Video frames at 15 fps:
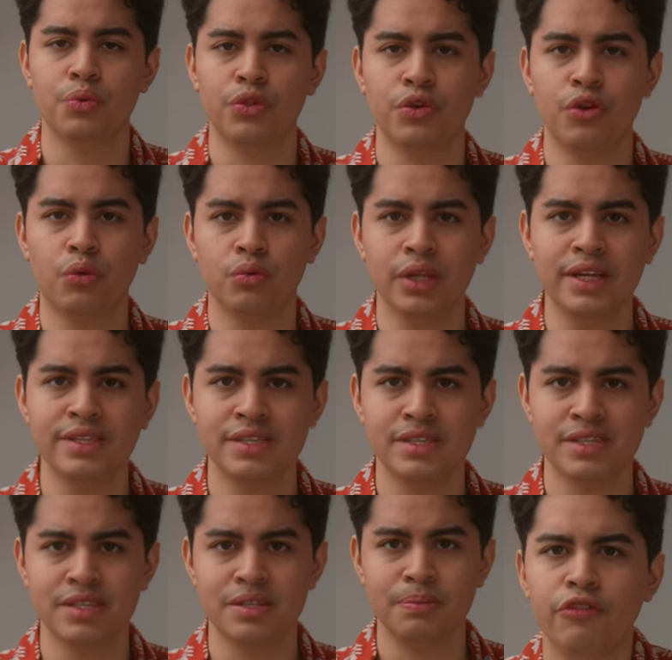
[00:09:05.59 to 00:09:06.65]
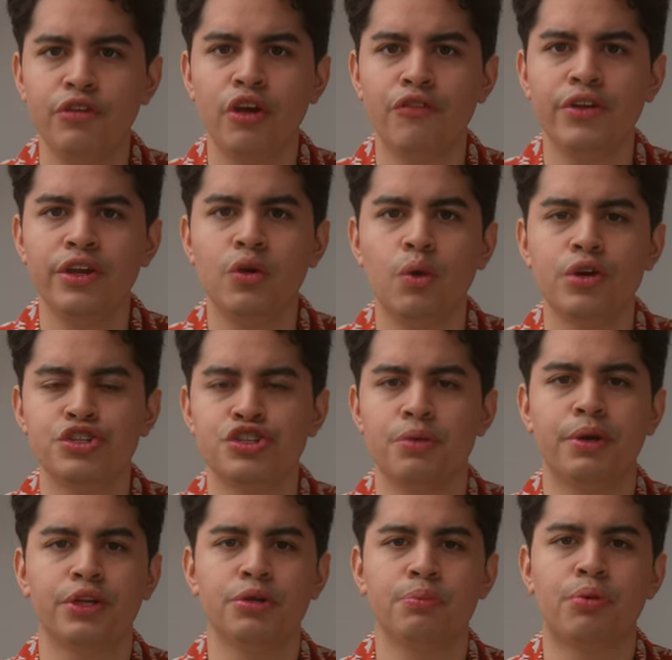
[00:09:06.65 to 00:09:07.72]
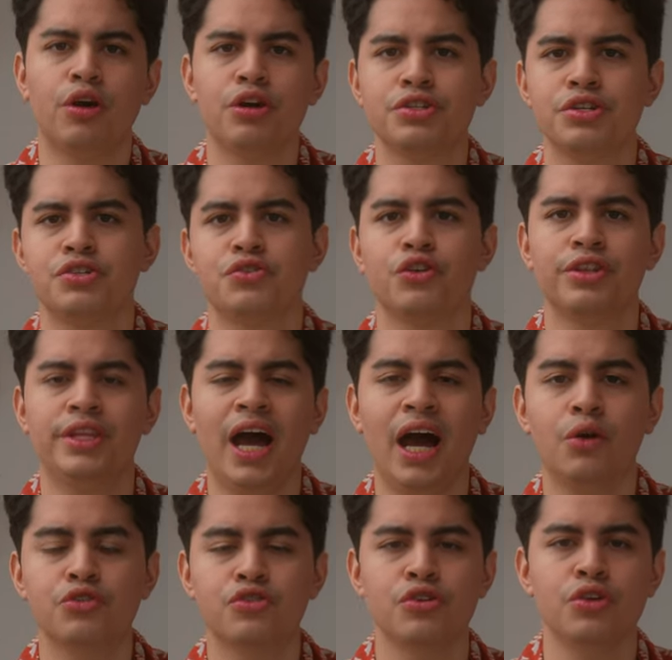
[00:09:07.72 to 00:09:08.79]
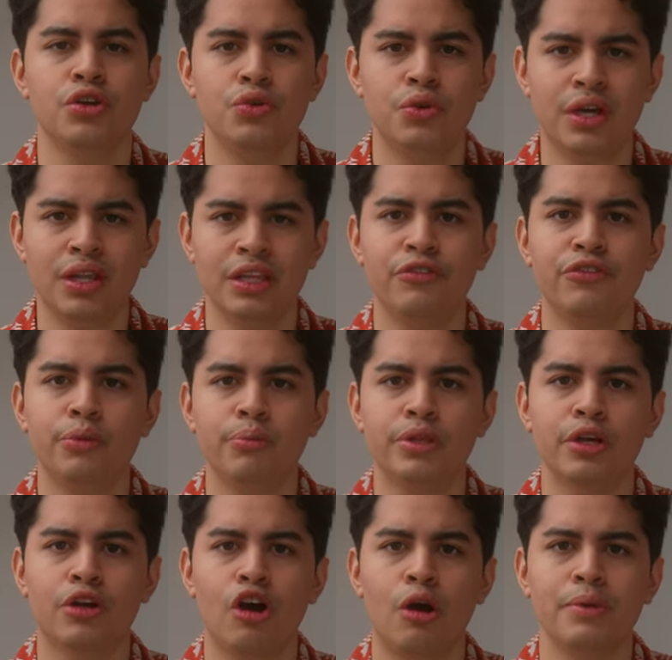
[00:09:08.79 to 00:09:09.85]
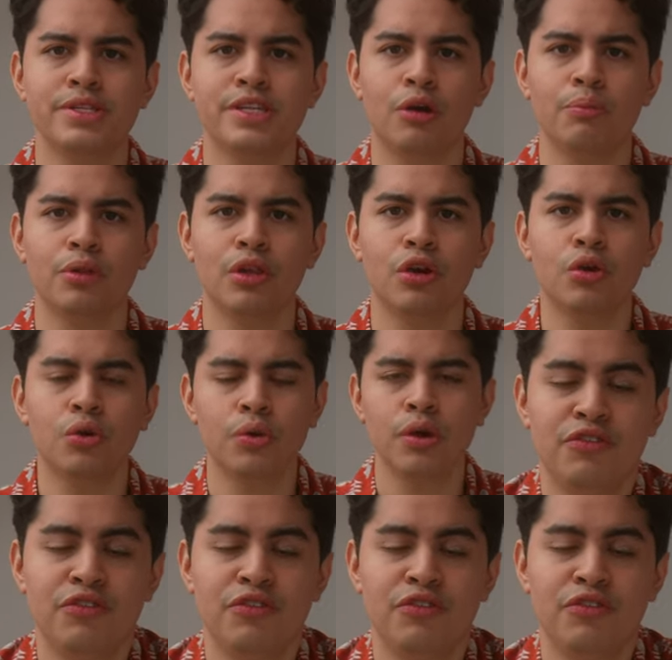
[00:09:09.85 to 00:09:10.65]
with your own lenses. If you have any question about the process or doubts, you can leave them in the comments down below.